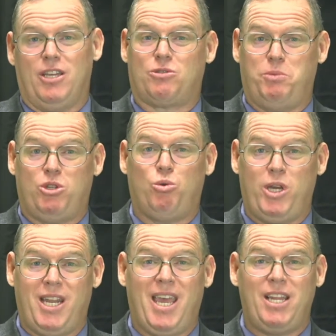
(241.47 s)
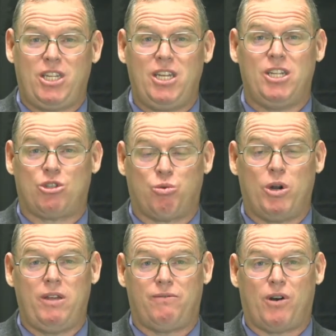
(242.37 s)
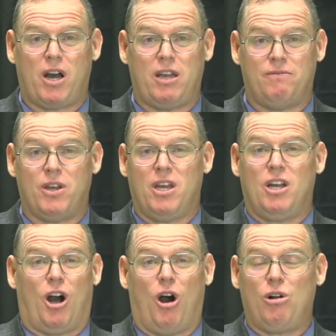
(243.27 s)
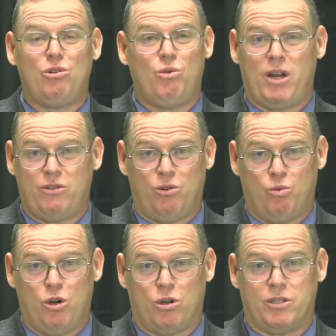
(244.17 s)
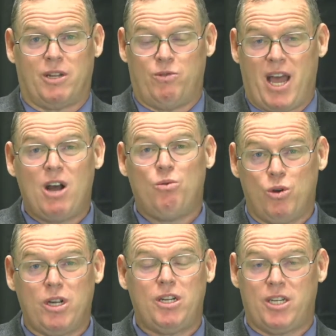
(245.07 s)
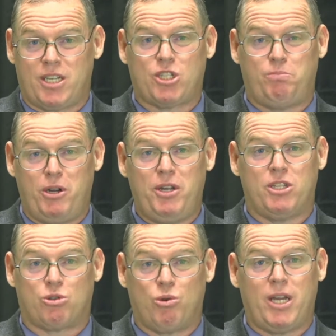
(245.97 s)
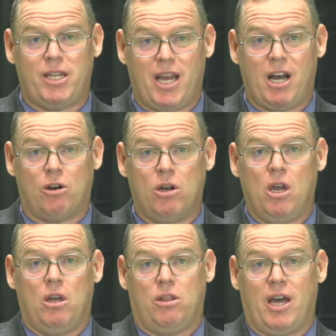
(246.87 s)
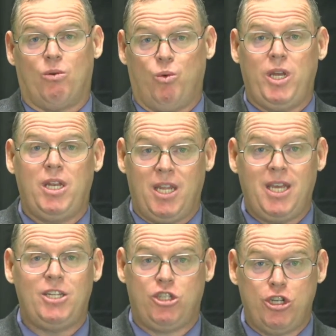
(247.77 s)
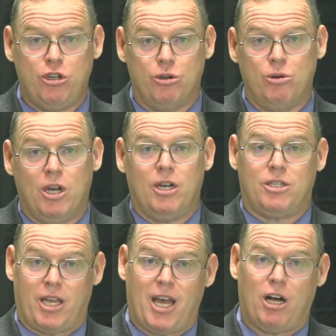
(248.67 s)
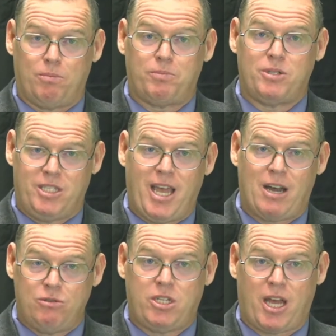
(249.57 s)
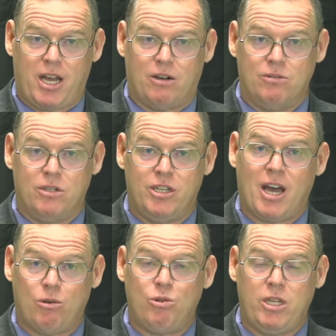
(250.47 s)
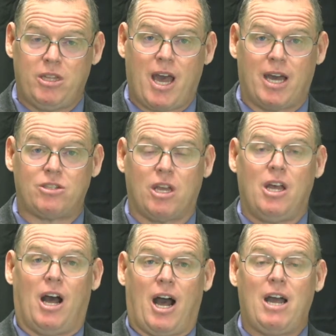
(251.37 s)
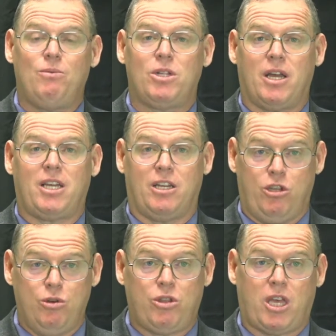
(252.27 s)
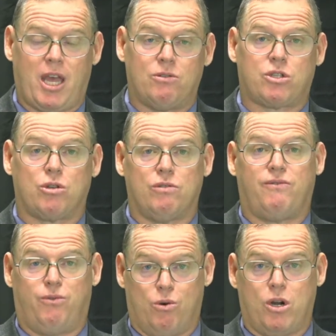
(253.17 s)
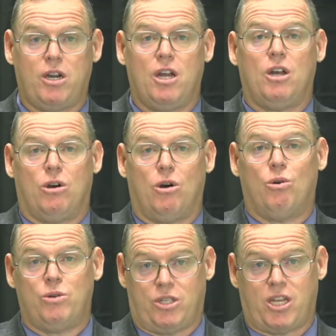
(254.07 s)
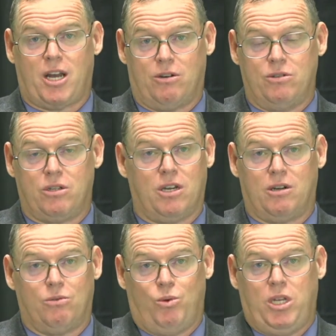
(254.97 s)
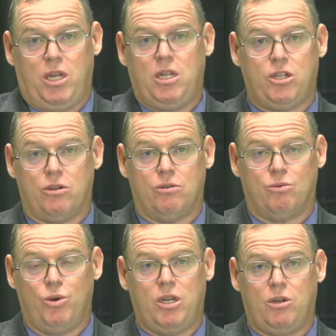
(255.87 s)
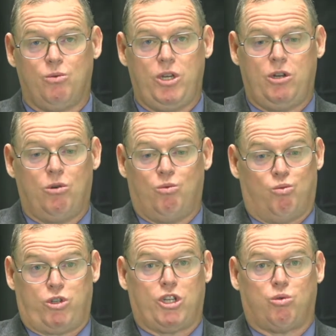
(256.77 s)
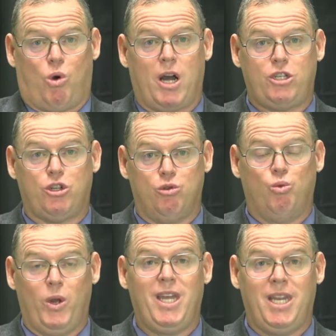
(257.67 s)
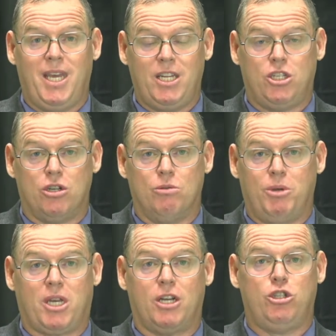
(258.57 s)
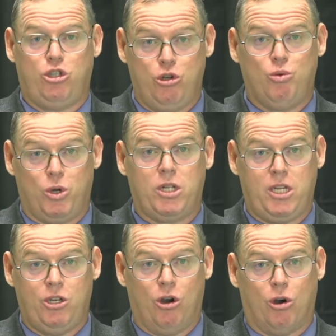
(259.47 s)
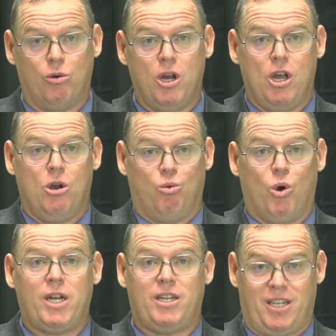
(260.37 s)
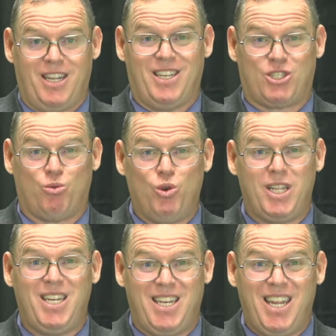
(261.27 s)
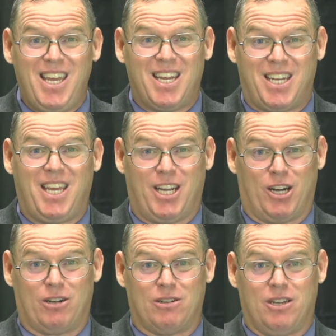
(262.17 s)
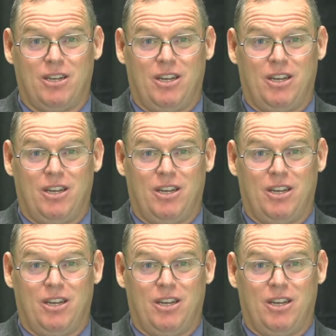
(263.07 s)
is between 18 and 25 all around the world. And now we're going to experience right now that we need you to help downtown. Not only that, I would like a youth council for Owen Sound. We need you. We don't just want you, we need you, because you really know what is really needed here.